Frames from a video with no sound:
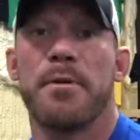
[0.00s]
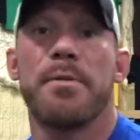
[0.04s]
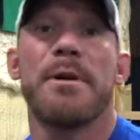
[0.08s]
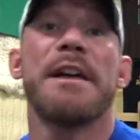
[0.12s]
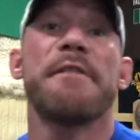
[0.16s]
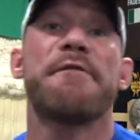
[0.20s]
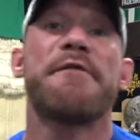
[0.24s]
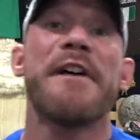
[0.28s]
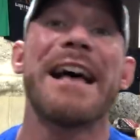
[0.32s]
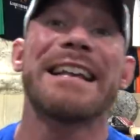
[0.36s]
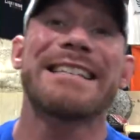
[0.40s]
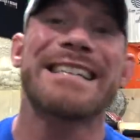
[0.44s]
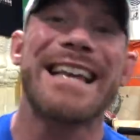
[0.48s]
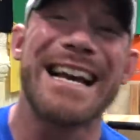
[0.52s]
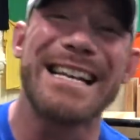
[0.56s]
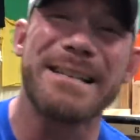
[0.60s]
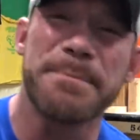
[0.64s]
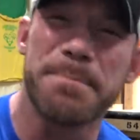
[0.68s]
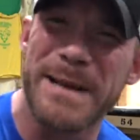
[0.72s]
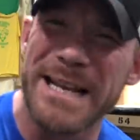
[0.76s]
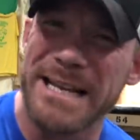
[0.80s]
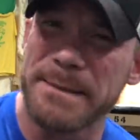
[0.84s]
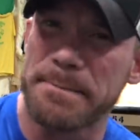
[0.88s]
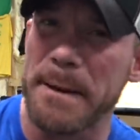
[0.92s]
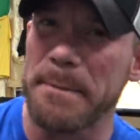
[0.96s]
But really fast, guys,
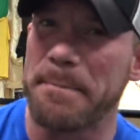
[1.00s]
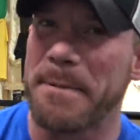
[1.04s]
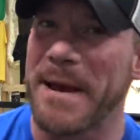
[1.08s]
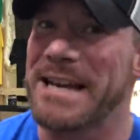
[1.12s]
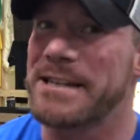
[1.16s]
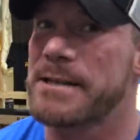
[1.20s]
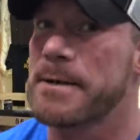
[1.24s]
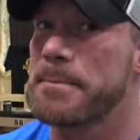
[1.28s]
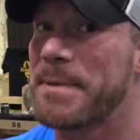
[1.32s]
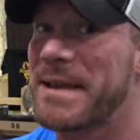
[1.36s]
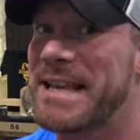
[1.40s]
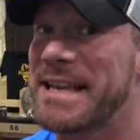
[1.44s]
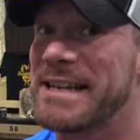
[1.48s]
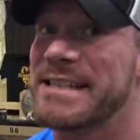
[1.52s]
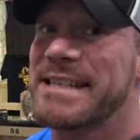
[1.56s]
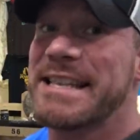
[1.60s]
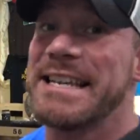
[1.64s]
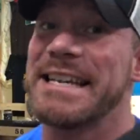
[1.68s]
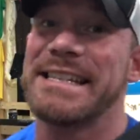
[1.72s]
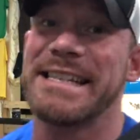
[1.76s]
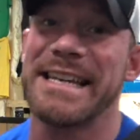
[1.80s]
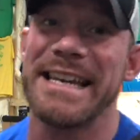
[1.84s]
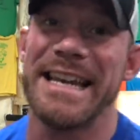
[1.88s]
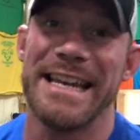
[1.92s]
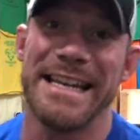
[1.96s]
please be patient because
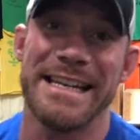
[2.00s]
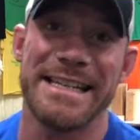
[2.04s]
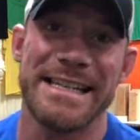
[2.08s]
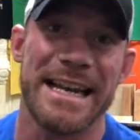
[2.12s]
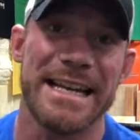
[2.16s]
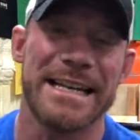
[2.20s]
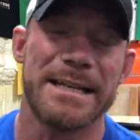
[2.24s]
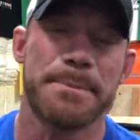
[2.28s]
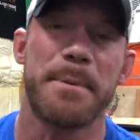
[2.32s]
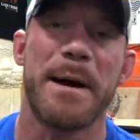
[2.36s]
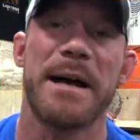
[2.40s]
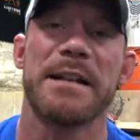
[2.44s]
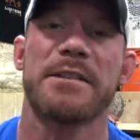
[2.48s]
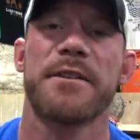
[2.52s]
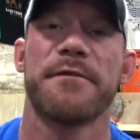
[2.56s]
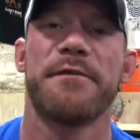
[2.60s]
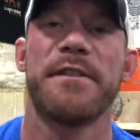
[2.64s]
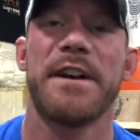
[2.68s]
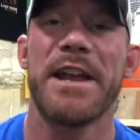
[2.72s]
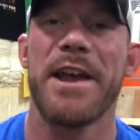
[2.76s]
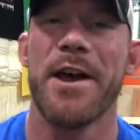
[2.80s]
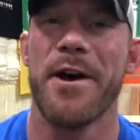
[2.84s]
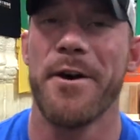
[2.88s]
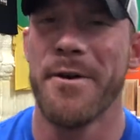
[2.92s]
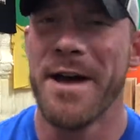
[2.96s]
this is a sponsor
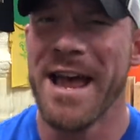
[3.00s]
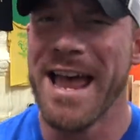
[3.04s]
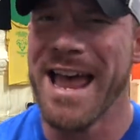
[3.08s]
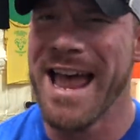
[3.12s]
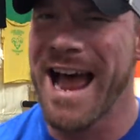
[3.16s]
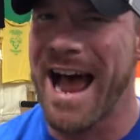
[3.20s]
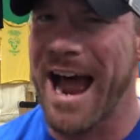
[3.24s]
video.